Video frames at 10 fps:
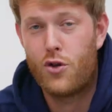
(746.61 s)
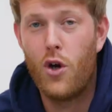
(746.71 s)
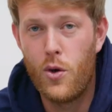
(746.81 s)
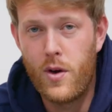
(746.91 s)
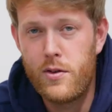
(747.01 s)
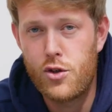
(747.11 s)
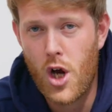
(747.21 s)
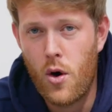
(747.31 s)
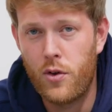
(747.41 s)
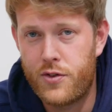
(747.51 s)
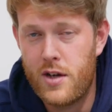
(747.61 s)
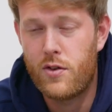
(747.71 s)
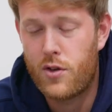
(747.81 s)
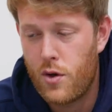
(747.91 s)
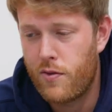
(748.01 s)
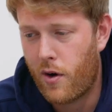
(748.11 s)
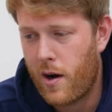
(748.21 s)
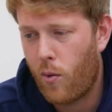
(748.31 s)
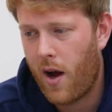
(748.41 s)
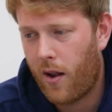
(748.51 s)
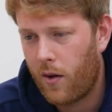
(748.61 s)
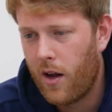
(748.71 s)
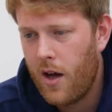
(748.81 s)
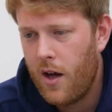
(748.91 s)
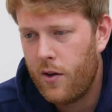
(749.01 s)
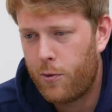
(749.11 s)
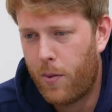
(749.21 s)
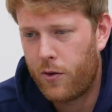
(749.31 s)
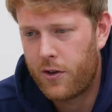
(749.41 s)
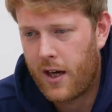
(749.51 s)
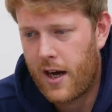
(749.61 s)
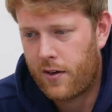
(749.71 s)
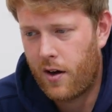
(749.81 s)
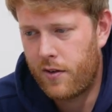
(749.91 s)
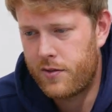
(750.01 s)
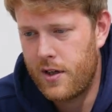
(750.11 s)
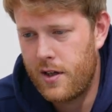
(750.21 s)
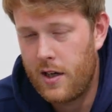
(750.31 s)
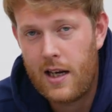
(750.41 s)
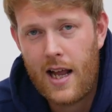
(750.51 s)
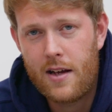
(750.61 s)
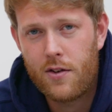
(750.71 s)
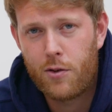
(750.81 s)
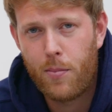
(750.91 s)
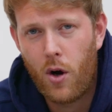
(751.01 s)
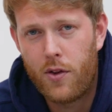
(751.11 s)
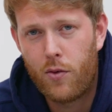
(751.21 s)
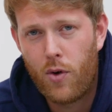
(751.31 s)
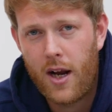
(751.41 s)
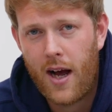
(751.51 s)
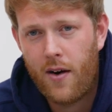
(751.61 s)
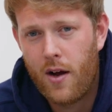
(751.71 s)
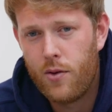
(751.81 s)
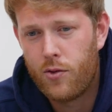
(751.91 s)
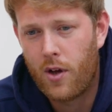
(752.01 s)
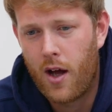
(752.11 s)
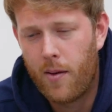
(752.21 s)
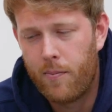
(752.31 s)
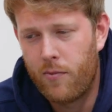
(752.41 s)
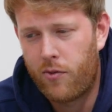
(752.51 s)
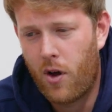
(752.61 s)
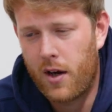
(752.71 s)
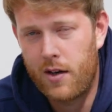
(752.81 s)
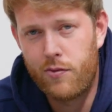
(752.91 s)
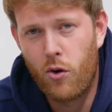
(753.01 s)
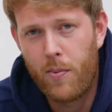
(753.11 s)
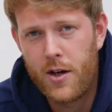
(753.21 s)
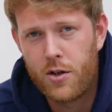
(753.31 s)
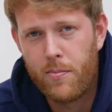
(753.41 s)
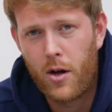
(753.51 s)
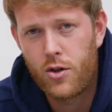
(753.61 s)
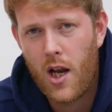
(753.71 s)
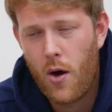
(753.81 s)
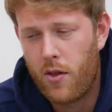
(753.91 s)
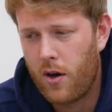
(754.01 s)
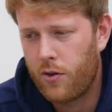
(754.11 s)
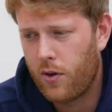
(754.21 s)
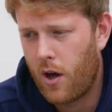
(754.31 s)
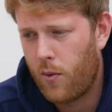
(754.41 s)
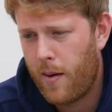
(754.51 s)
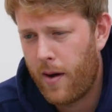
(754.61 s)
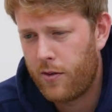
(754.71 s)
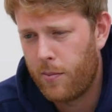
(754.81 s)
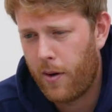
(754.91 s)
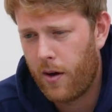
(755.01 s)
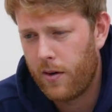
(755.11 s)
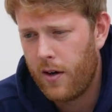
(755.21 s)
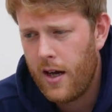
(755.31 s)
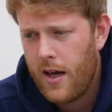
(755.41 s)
True. Jolon did do very well spotting aircraft. He later spotted the Red Arrows flying in formation much lower than us on our way back to Barton.